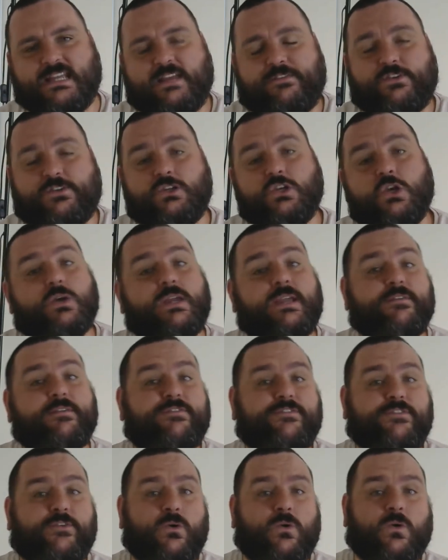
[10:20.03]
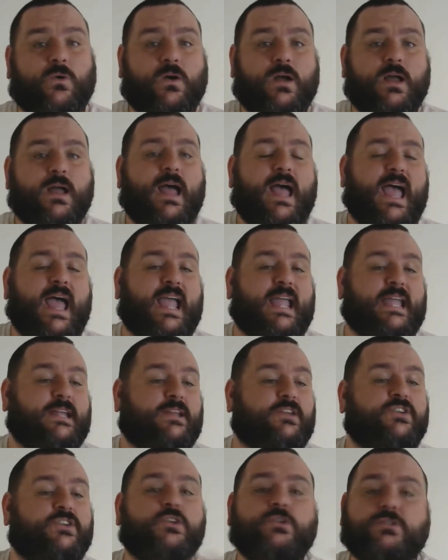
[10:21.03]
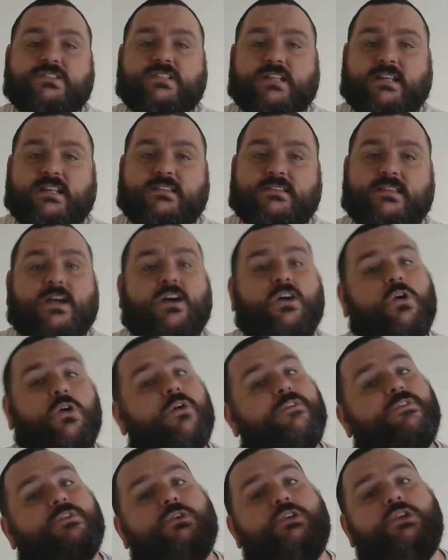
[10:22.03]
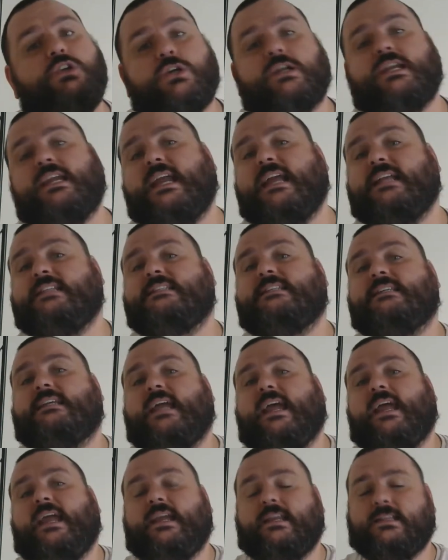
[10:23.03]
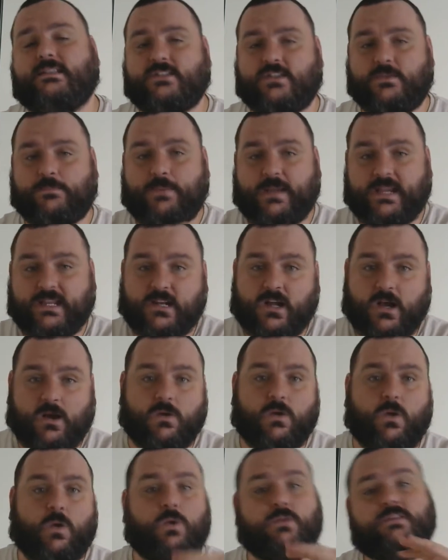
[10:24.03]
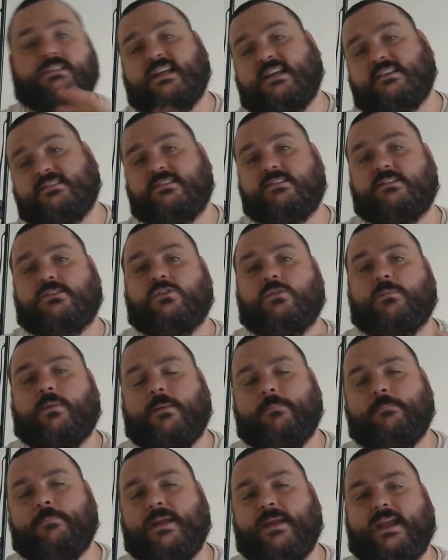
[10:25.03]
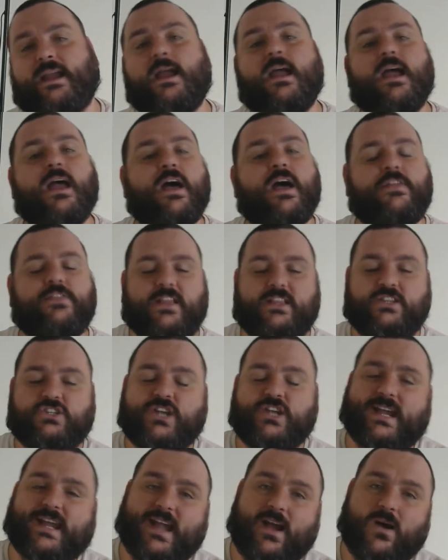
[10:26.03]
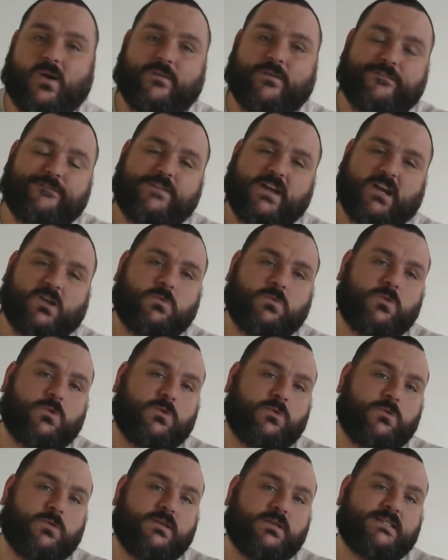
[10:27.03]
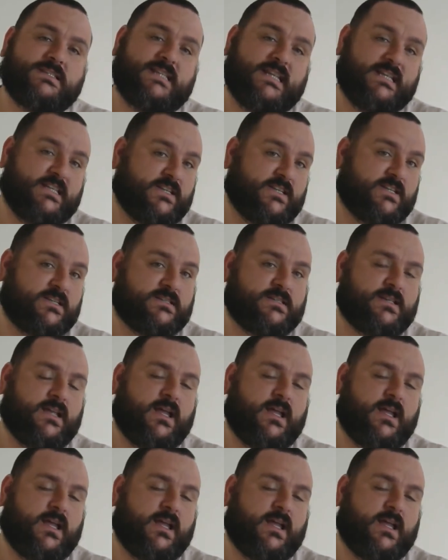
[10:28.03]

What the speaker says: If you're looking for a new cylinder, or if you're looking into getting into penile or testicle pumping, then check out Thick Wall Cylinders.